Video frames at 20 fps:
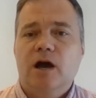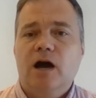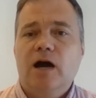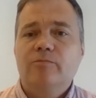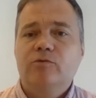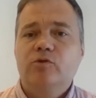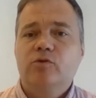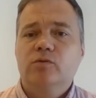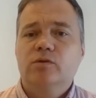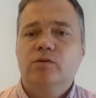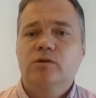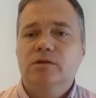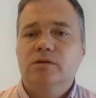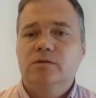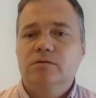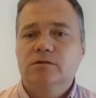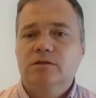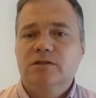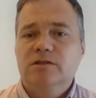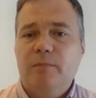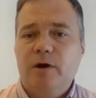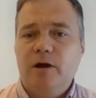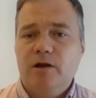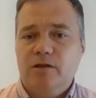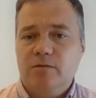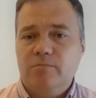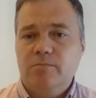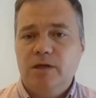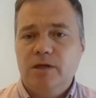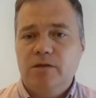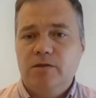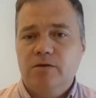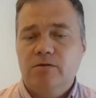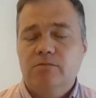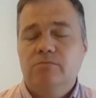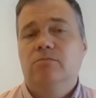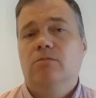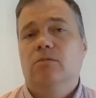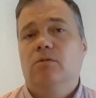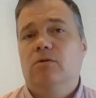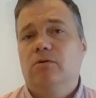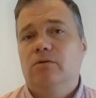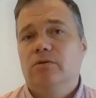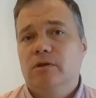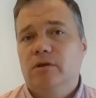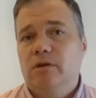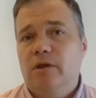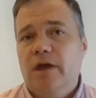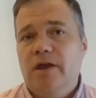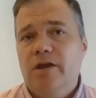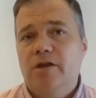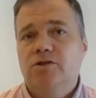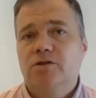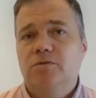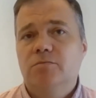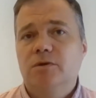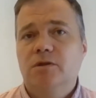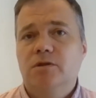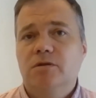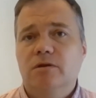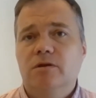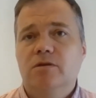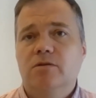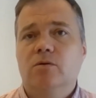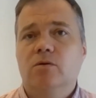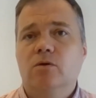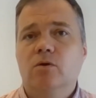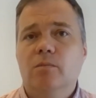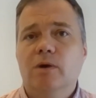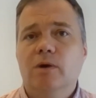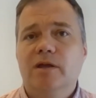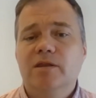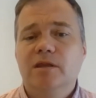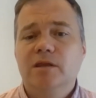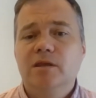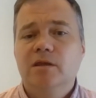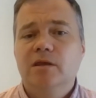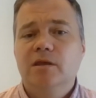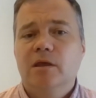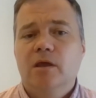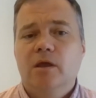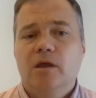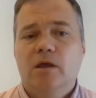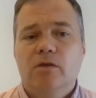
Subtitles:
up to the smart meter or the energy meter at the home, I think